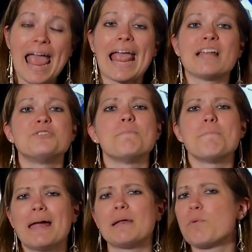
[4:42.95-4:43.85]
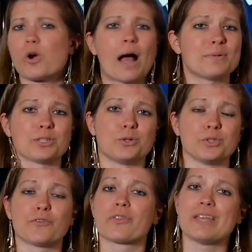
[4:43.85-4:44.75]
and many more
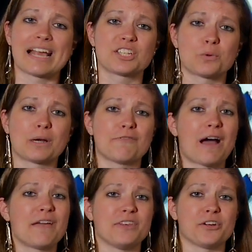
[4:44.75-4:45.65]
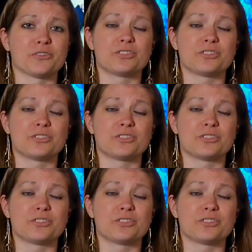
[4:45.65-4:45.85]
obstacles over the next 25 years.